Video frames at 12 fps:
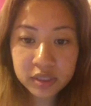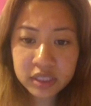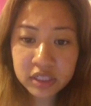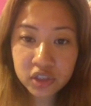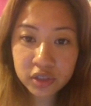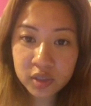
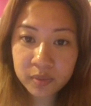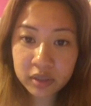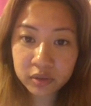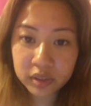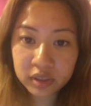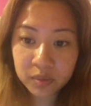reason I chose
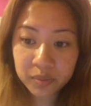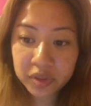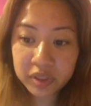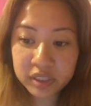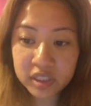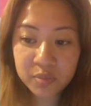about grid
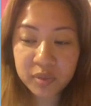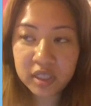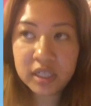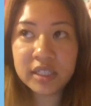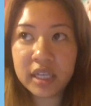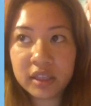computing is
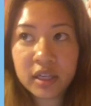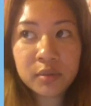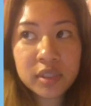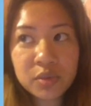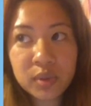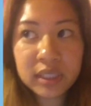because I thought it
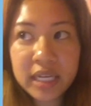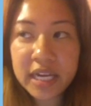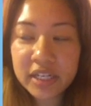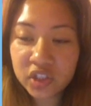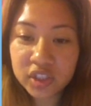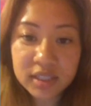was really
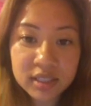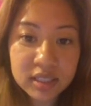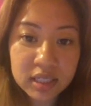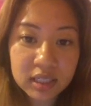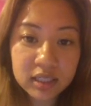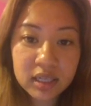
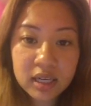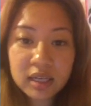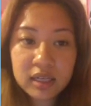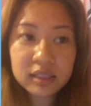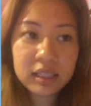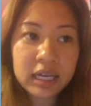interesting
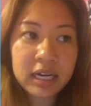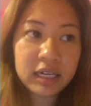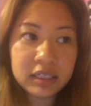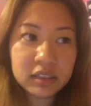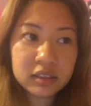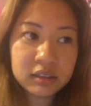
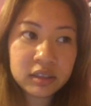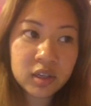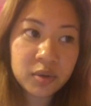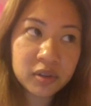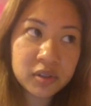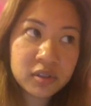that there
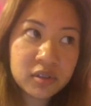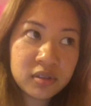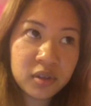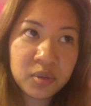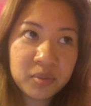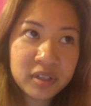are
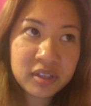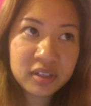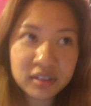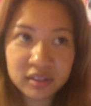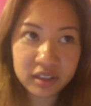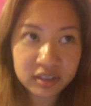so
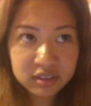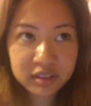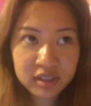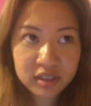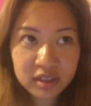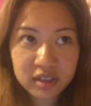many
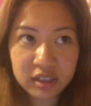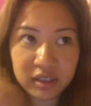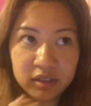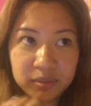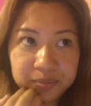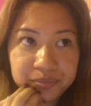
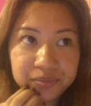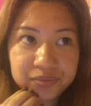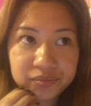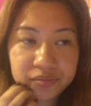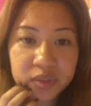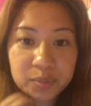uh,
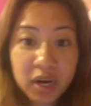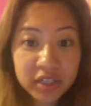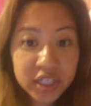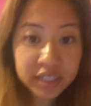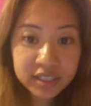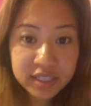
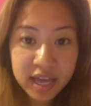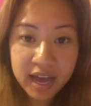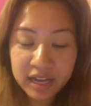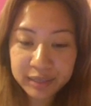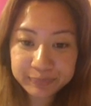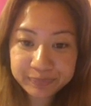projects
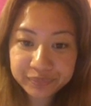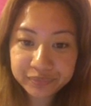that